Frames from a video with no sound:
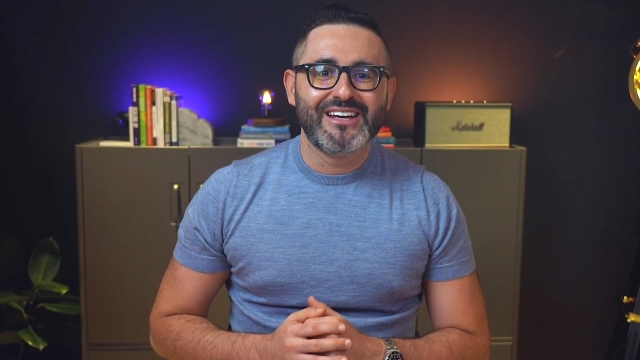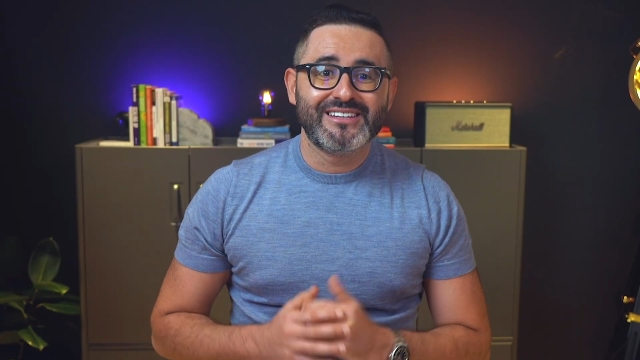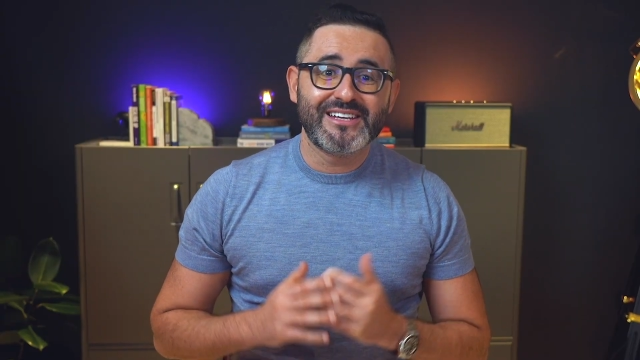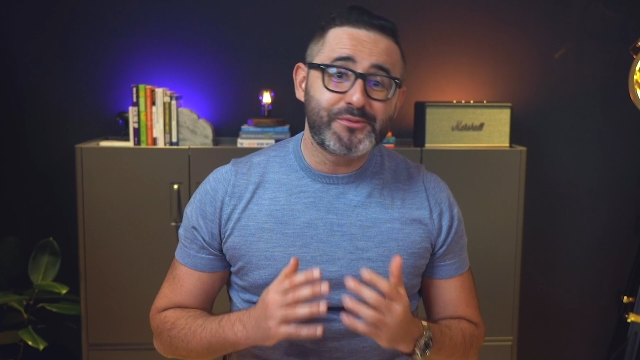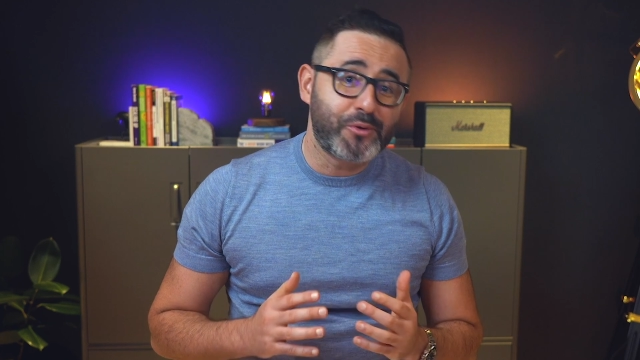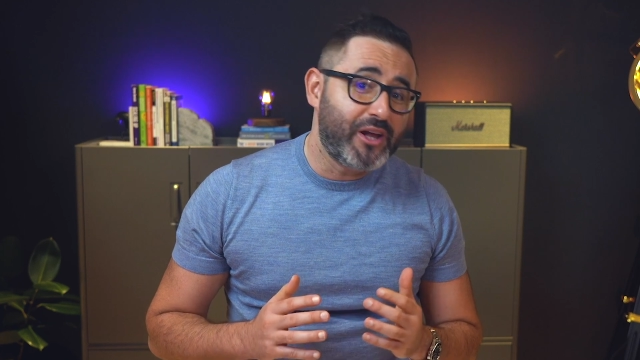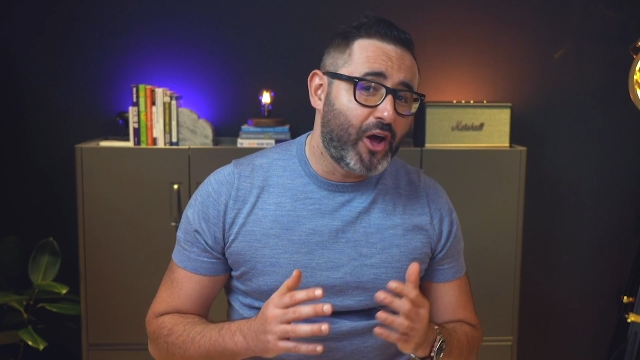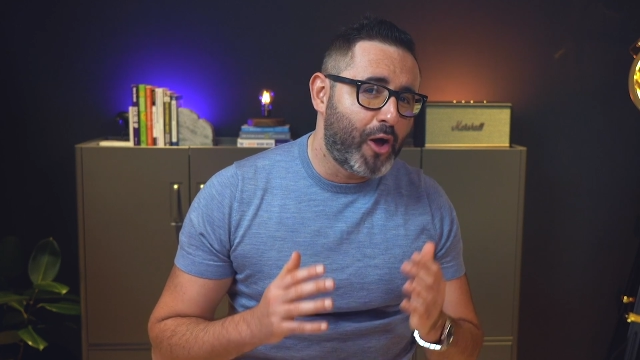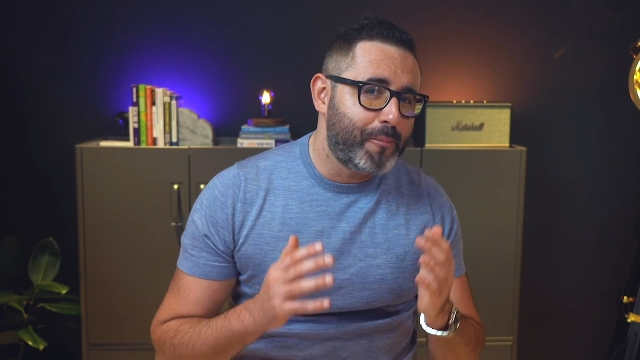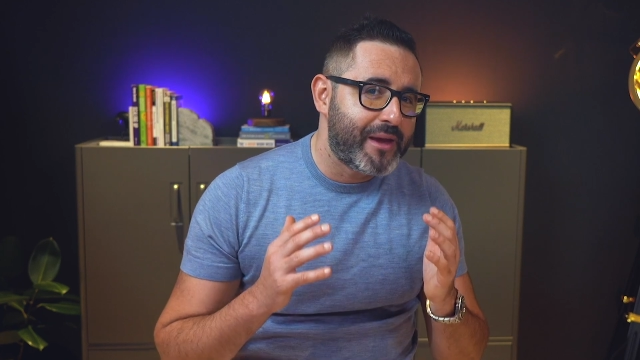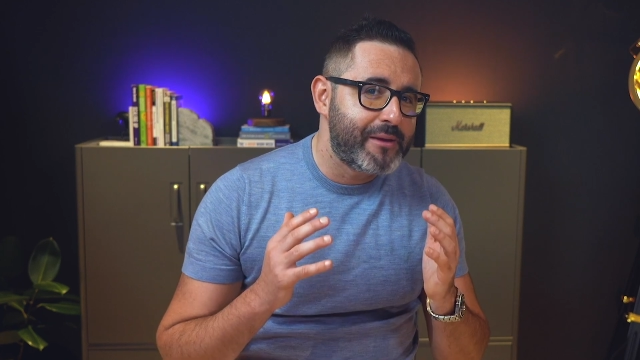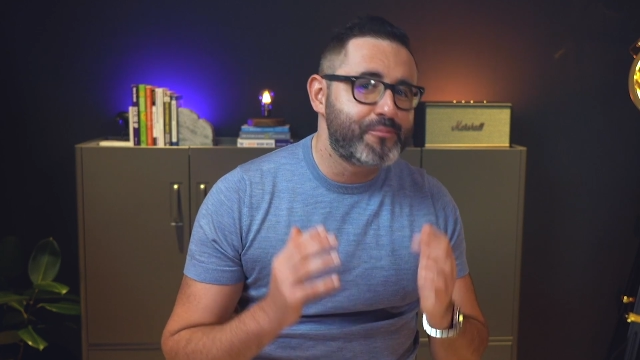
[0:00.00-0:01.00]
This will
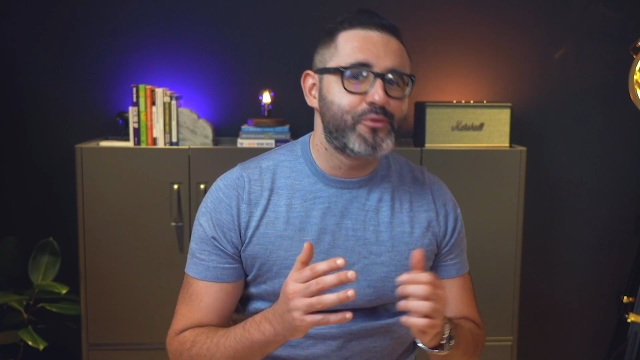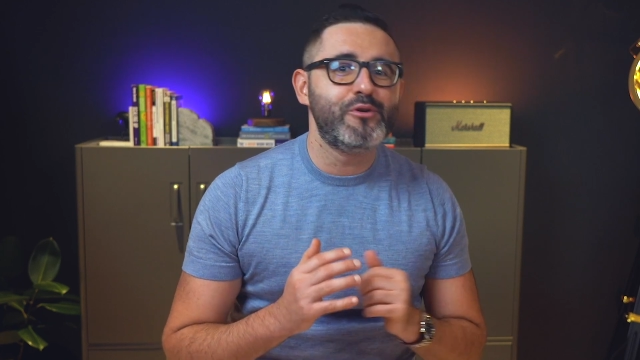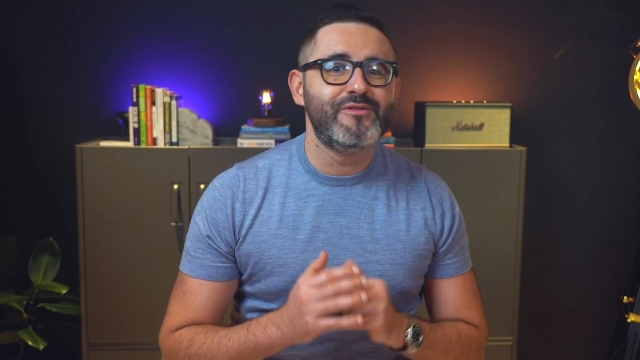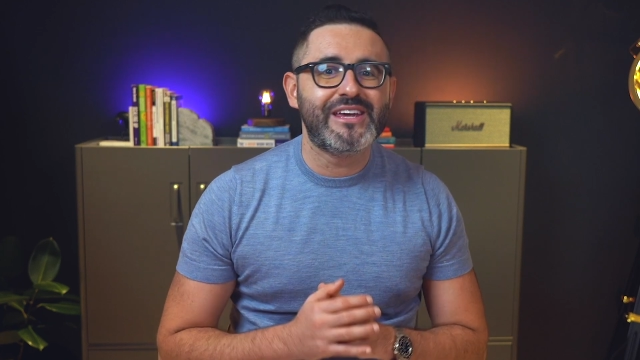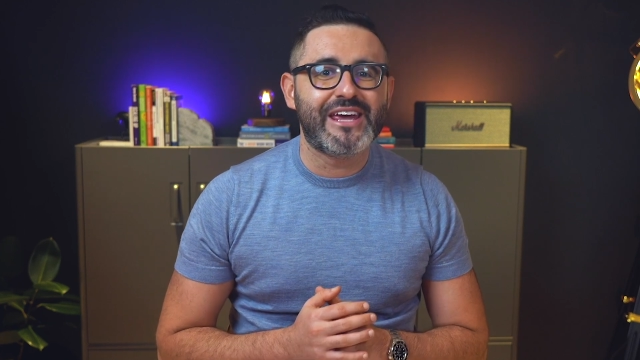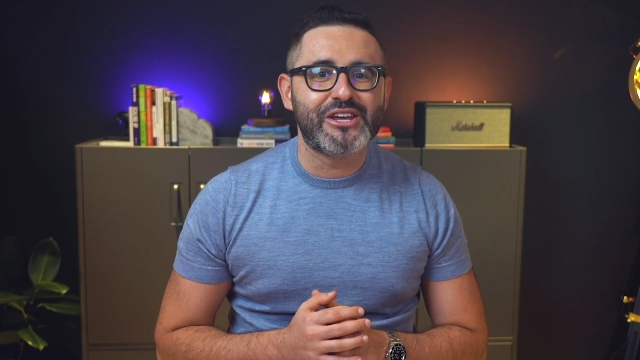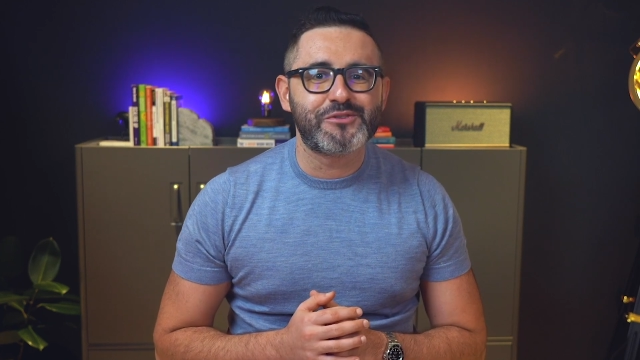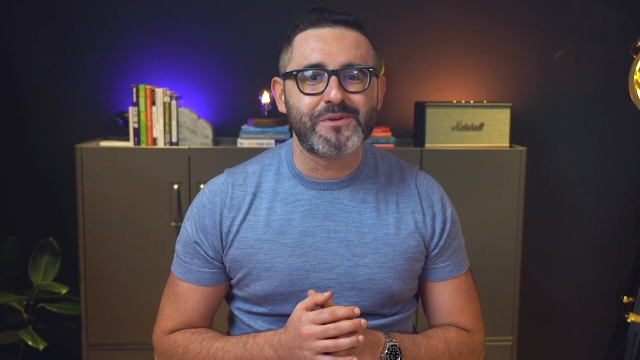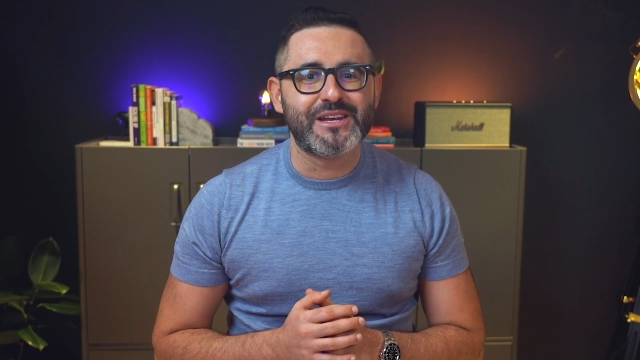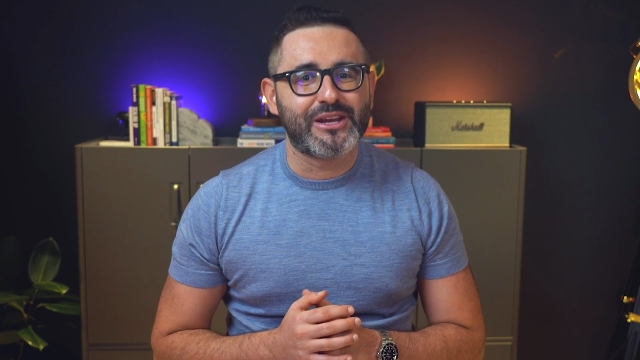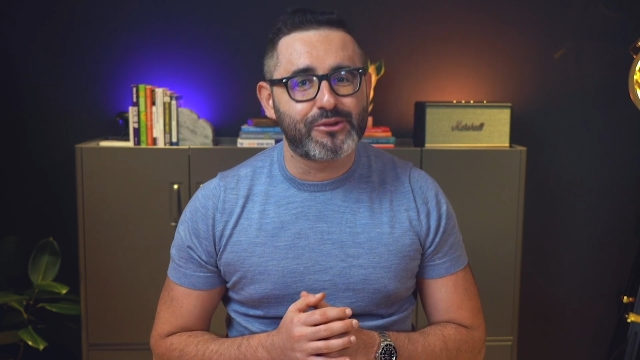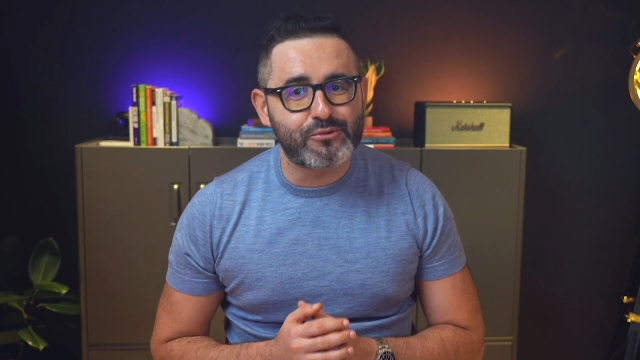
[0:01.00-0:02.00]
help improve
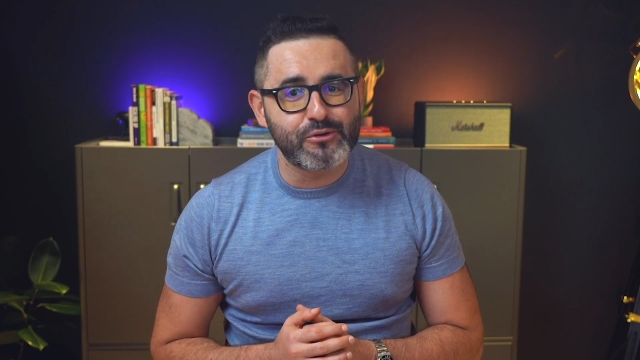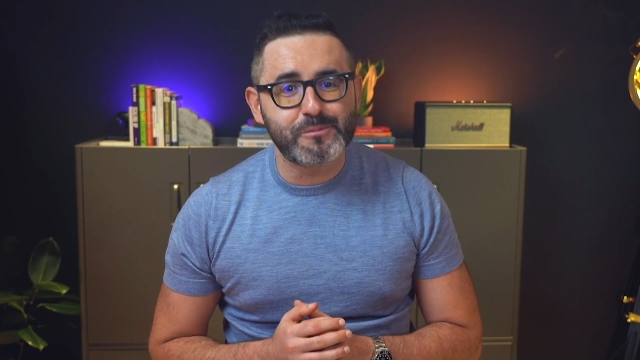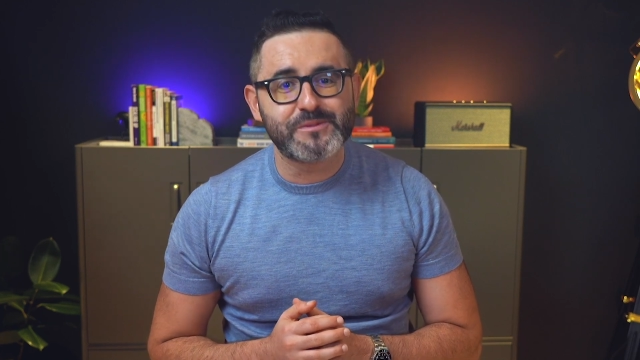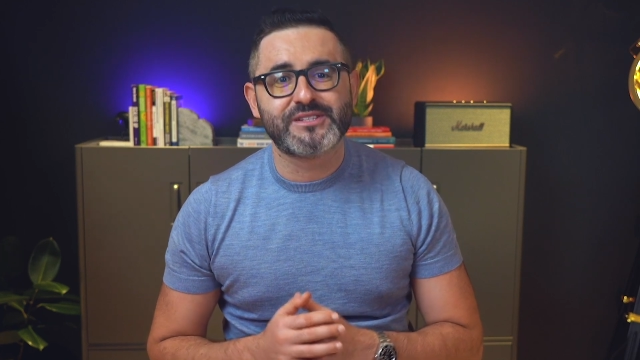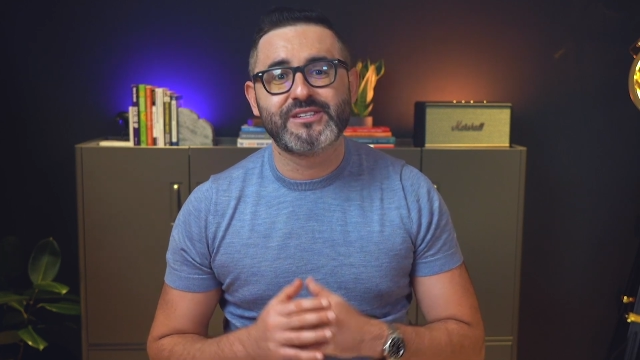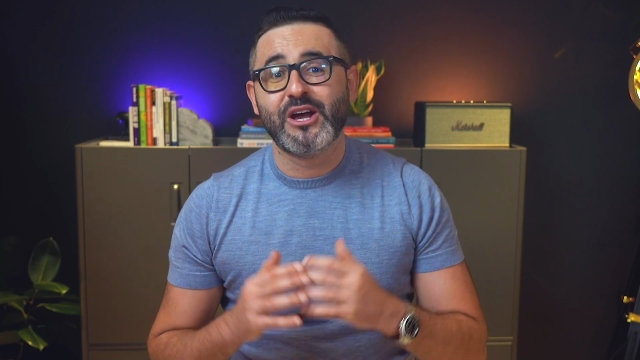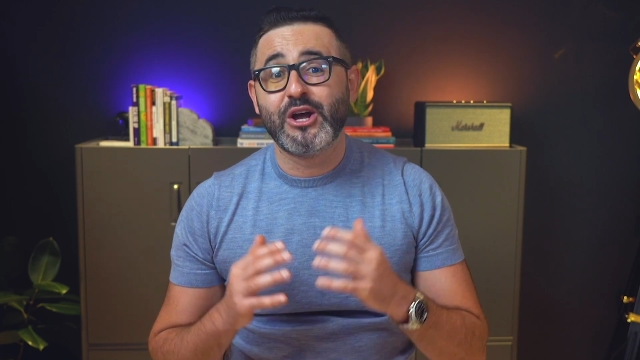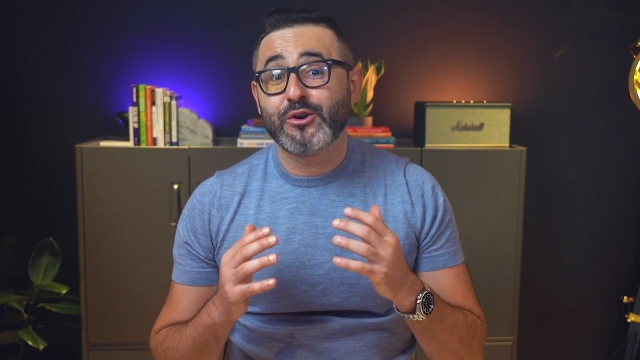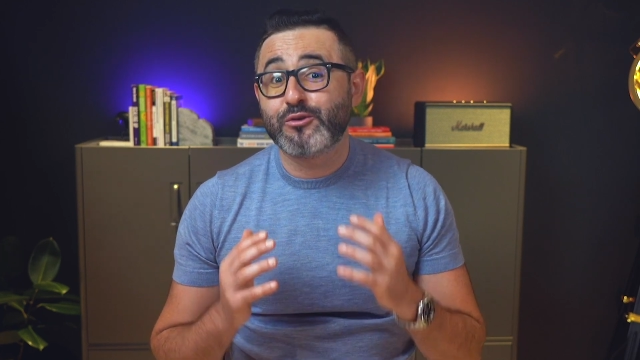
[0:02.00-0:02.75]
engagement in groups